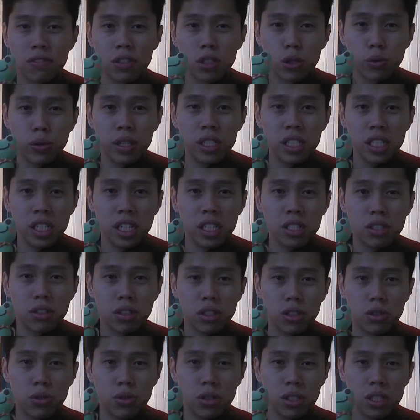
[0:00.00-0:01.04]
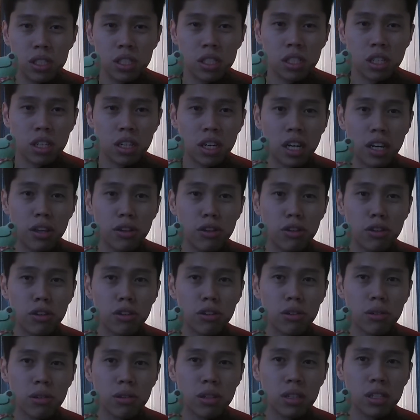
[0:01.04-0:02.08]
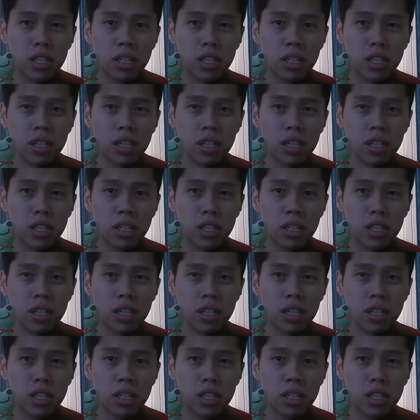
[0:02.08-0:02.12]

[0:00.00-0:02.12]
to squeeze it yet, so the noises are either her